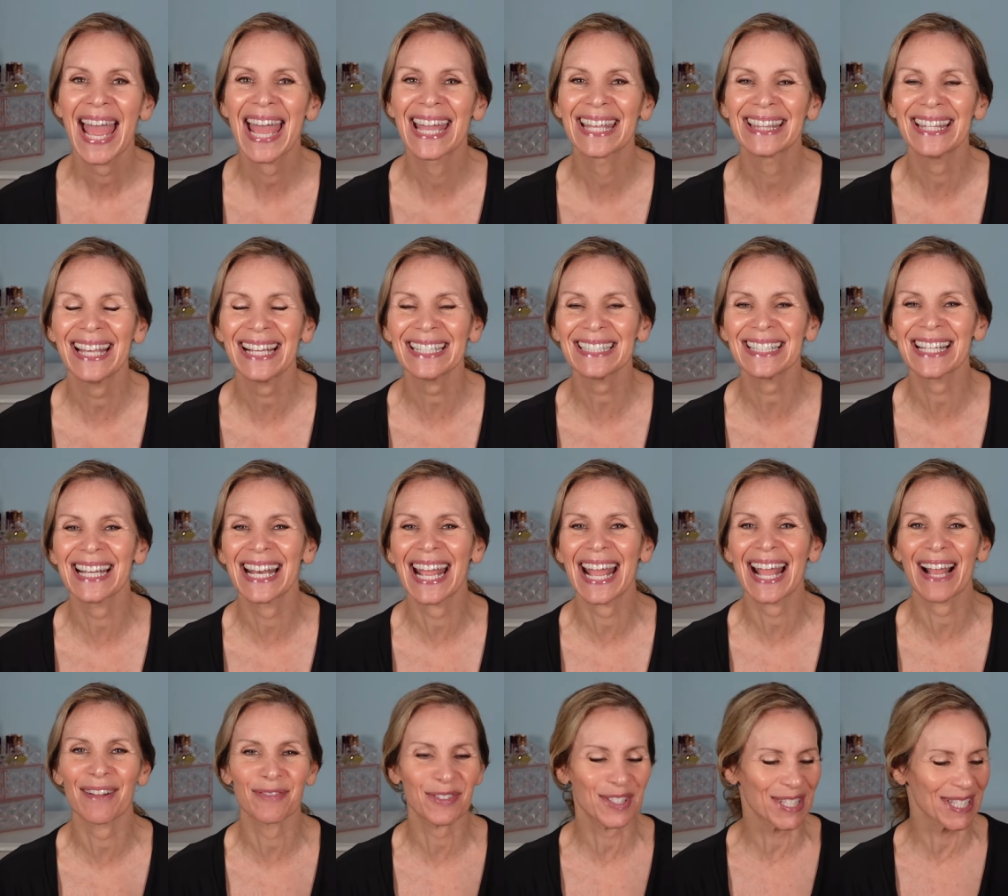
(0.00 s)
And then
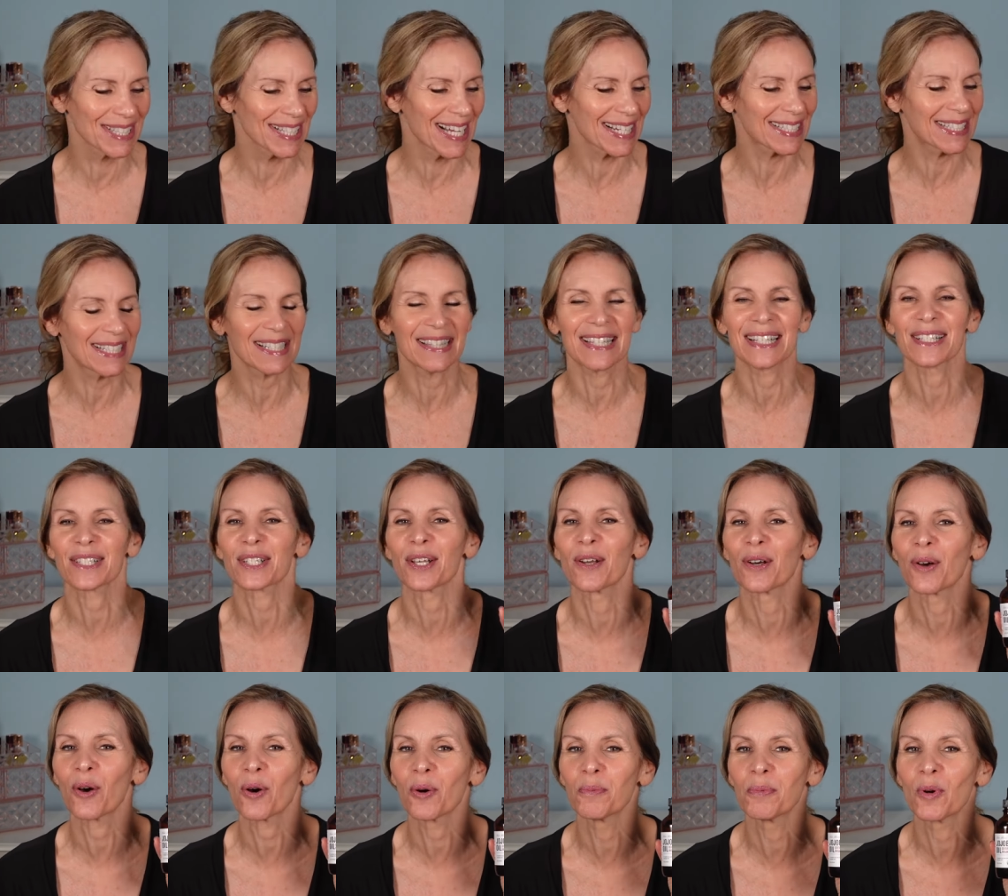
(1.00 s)
today I've selected this
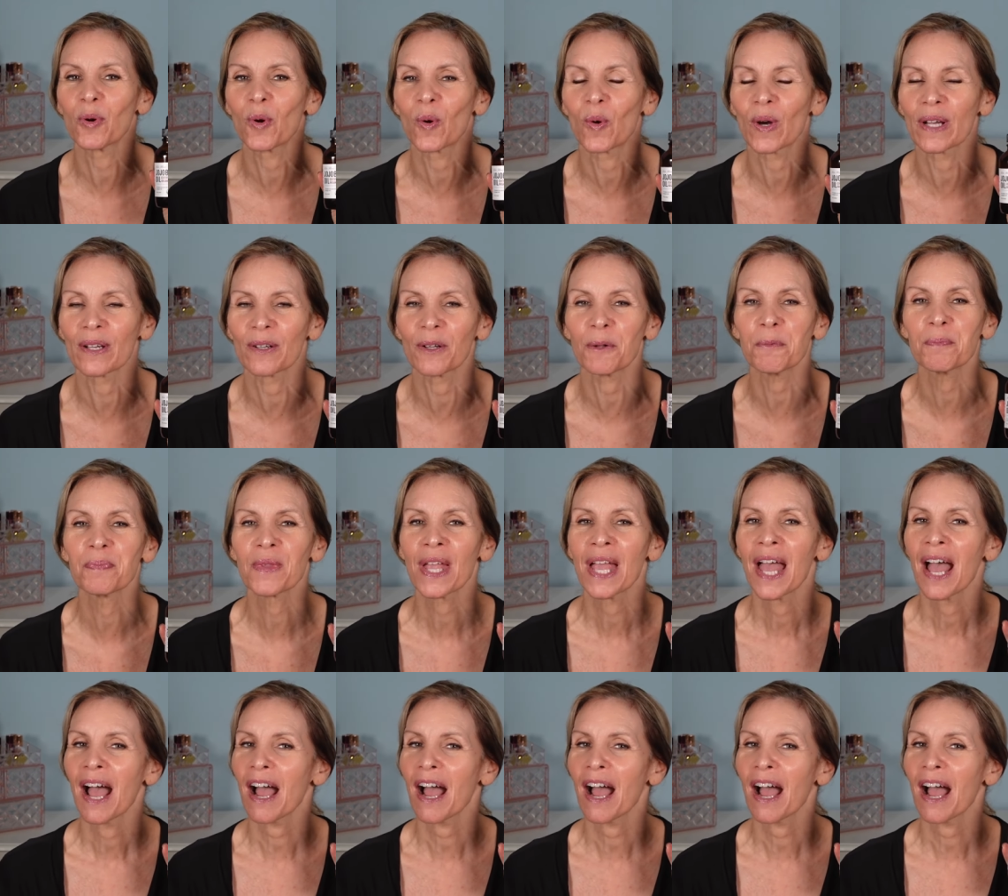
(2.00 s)
jojoba oil.